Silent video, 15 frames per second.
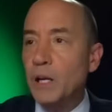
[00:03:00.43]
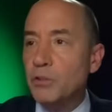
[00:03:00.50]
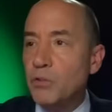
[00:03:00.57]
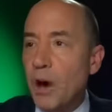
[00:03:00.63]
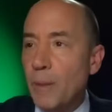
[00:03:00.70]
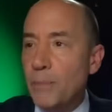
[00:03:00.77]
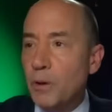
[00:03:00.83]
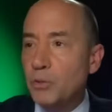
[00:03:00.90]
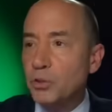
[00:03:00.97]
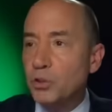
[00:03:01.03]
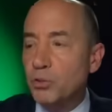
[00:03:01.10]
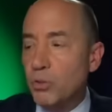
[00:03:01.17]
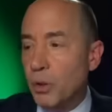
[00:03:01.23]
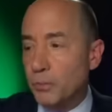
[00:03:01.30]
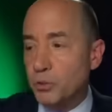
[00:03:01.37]
a tropical
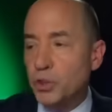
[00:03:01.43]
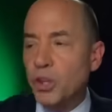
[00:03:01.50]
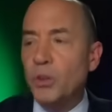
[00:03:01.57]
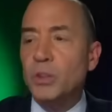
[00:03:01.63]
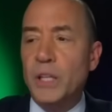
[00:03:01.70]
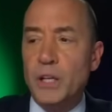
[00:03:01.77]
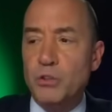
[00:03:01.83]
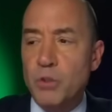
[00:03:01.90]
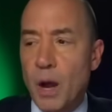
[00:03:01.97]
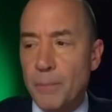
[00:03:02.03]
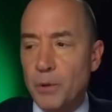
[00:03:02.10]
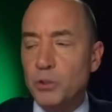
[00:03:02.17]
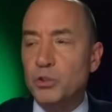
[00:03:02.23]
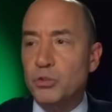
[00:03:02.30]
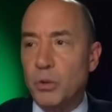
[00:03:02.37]
storm, certainly a
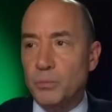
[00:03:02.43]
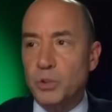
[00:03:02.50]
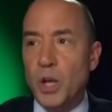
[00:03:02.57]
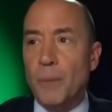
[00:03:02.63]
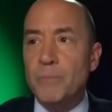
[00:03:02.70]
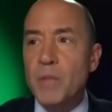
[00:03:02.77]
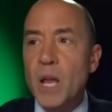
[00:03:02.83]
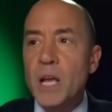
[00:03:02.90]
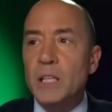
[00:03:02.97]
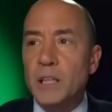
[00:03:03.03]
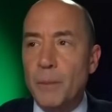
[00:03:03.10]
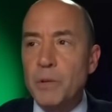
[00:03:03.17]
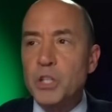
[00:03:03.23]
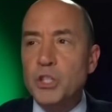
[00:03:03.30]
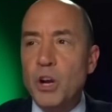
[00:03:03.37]
tropical storm. So
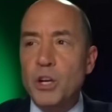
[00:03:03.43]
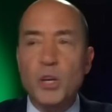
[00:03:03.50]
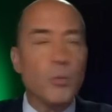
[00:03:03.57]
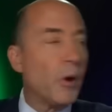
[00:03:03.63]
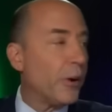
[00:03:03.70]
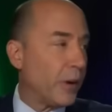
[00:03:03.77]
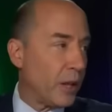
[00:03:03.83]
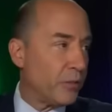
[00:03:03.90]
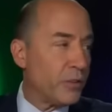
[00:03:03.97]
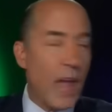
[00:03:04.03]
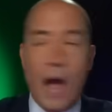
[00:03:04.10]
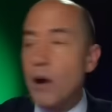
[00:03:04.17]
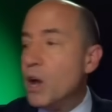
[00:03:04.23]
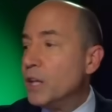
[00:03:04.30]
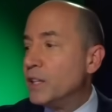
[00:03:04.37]
let me show you where it is
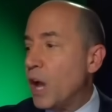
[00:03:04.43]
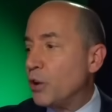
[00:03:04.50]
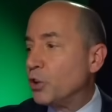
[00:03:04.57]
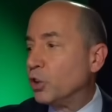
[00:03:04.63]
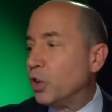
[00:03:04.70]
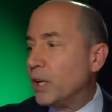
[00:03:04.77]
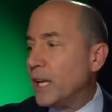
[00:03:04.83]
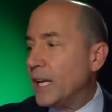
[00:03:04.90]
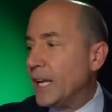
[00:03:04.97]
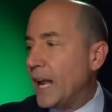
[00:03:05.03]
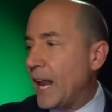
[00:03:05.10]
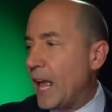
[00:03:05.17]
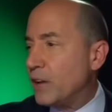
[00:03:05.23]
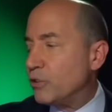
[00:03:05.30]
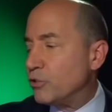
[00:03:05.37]
now. Now you're looking at
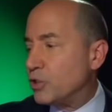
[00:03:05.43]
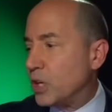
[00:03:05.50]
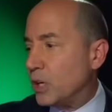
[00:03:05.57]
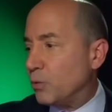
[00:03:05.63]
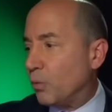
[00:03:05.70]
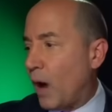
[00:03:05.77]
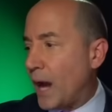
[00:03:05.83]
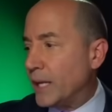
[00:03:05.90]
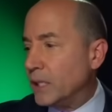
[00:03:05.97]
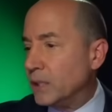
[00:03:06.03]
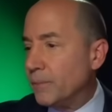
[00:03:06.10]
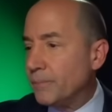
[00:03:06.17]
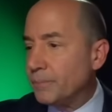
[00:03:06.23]
energy, right?